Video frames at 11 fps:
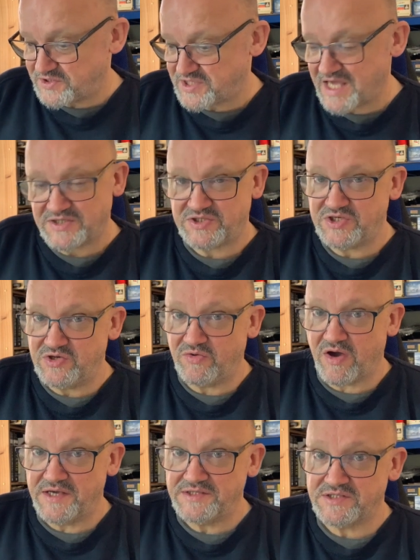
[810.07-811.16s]
It's thanks to you
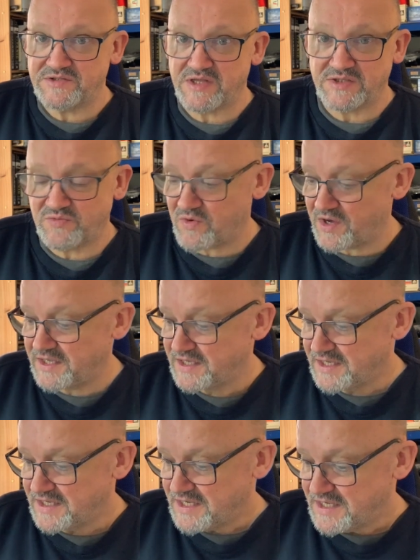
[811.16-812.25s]
guys, that's why.
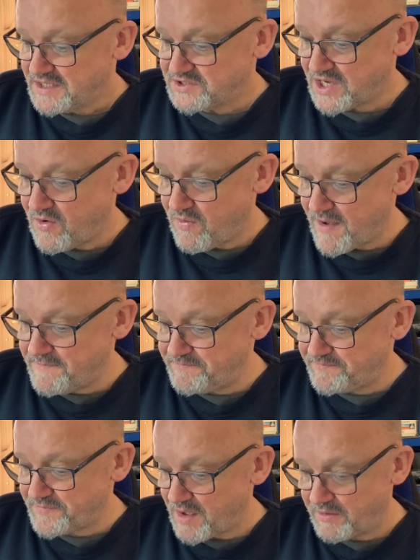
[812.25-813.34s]
So
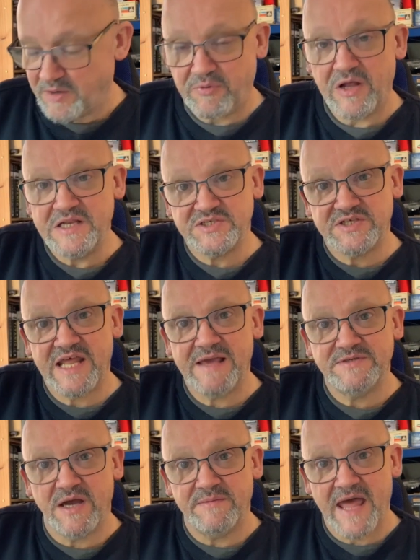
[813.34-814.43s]
I'm going to put a list of
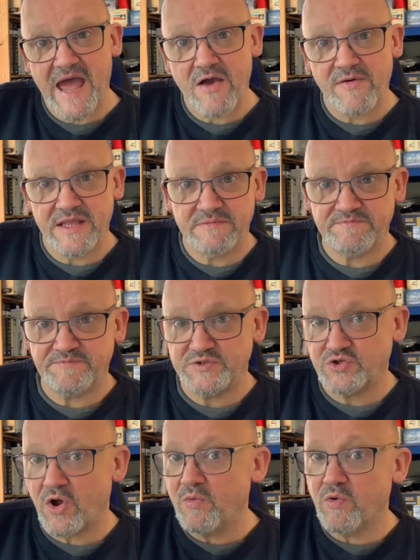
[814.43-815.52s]
names up now in
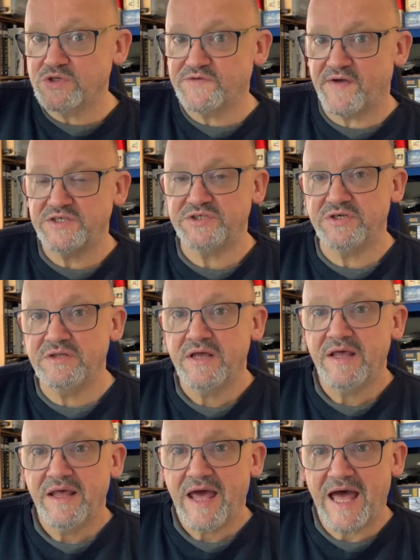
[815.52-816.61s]
Star Wars fashion,
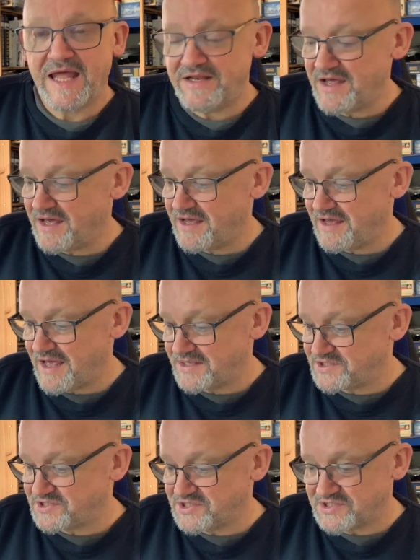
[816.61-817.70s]
and
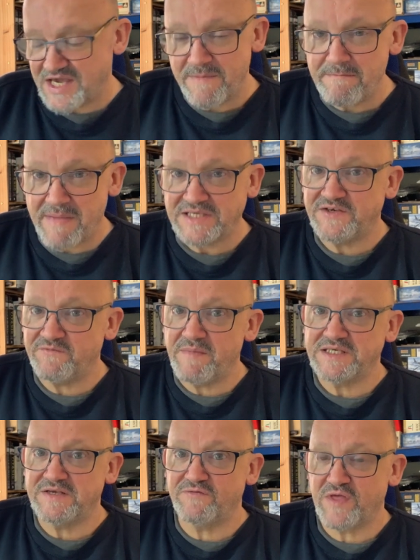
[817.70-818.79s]
just to say a massive
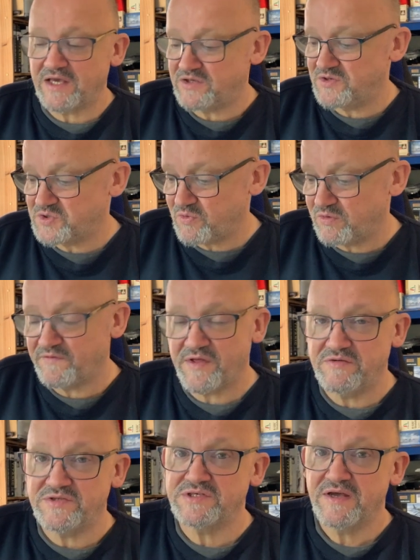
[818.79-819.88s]
thank you to all of
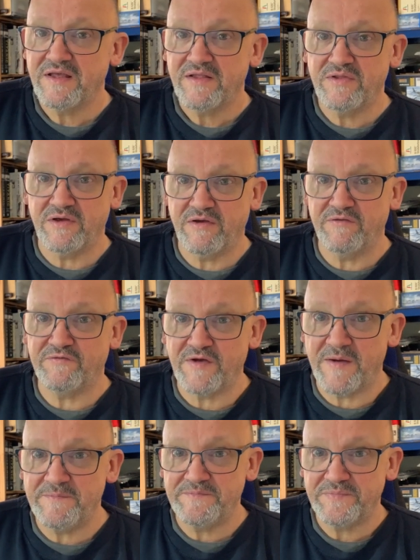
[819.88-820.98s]
those that have
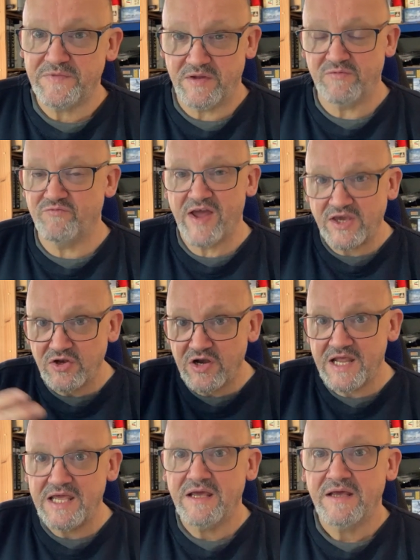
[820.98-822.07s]
that
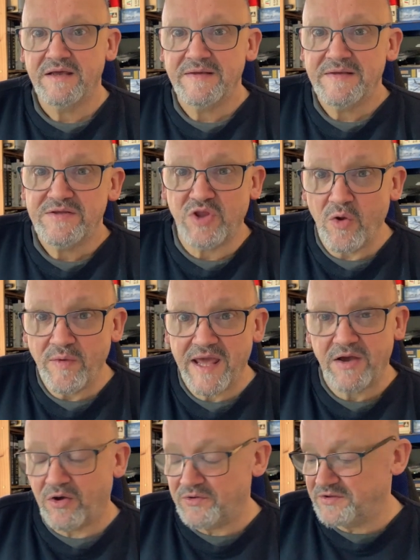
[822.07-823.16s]
regularly
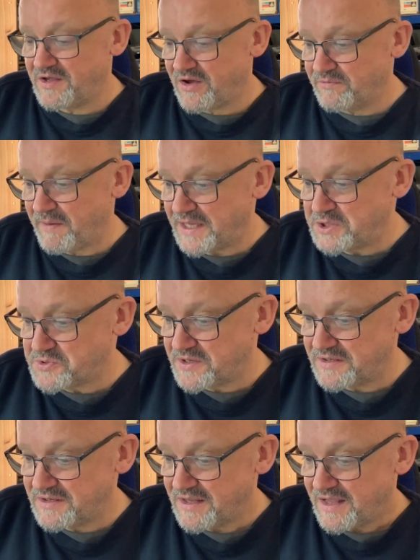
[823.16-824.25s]
donate on Patreon